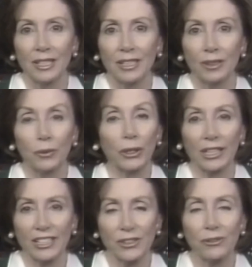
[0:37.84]

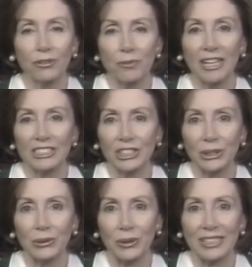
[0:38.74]
work I do for my
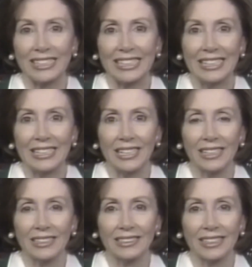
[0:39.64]
children,
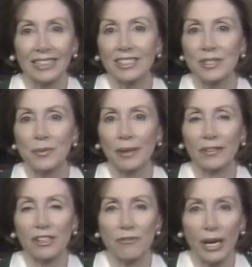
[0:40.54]
again, to make
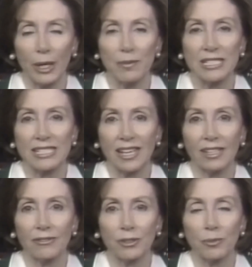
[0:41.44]
the environment
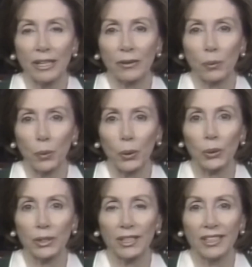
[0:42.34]
safe, to make the
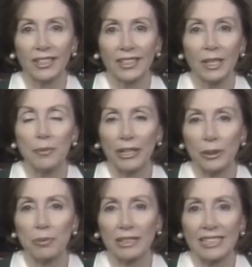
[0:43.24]
world a
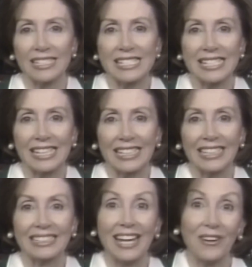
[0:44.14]
better place,
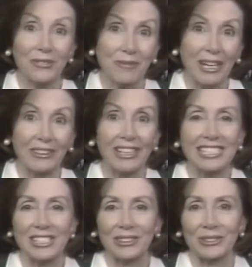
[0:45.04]
now for my
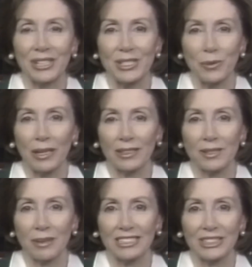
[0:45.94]
grandchildren as well
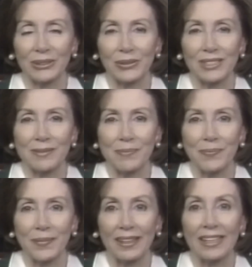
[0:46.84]
as my children.
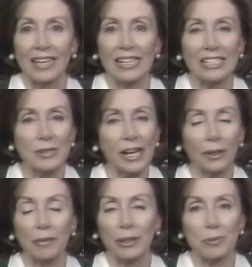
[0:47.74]
And it's not
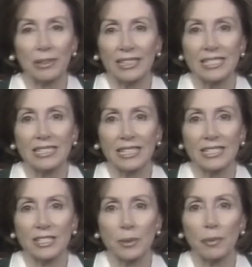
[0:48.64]
a better place
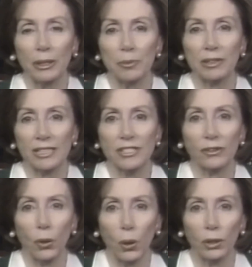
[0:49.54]
unless it's a better place
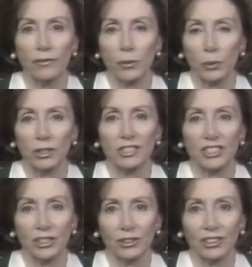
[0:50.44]
for all of the
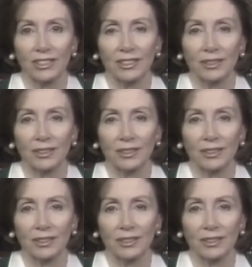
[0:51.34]
world's children.